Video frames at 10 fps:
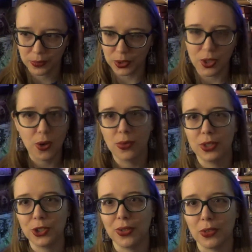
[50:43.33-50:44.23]
know
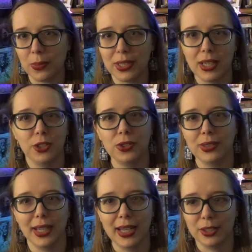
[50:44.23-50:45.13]
that you have the potential
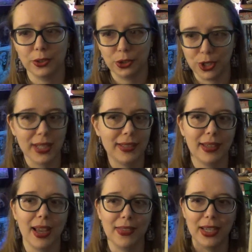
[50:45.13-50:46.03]
to handle shit,
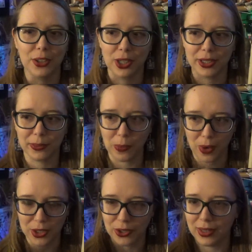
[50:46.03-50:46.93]
and they just
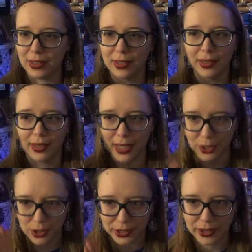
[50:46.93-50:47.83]
want you to,
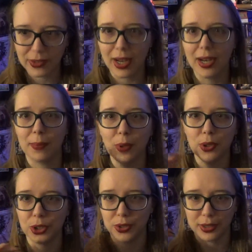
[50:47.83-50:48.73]
like, just kind of
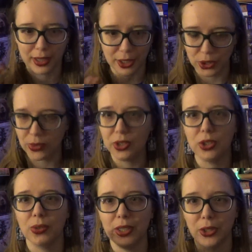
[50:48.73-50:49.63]
push you to, like, you can
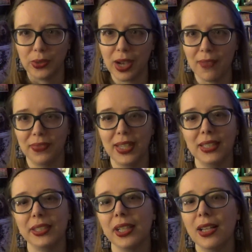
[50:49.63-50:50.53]
do it, you got
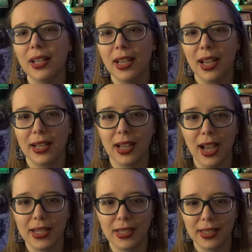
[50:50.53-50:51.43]
this
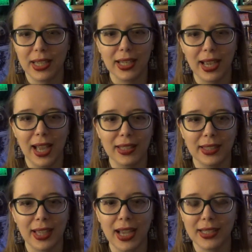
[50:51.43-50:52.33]
kind of thing. And
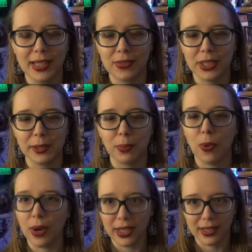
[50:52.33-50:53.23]
the idea of
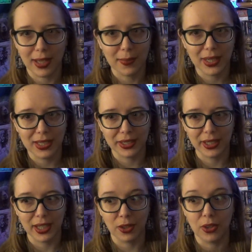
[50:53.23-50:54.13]
disappointing them is,
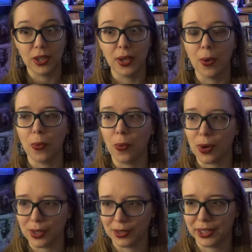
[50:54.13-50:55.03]
like, the
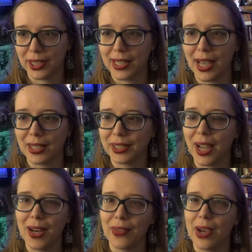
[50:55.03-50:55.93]
worst. And that's
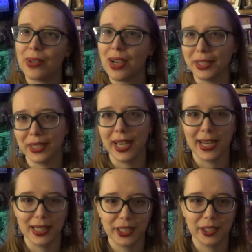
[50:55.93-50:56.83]
kind of how Cousin
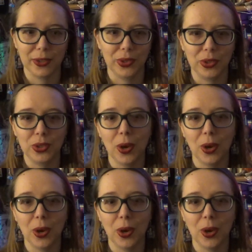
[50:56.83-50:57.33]
Anne is, too.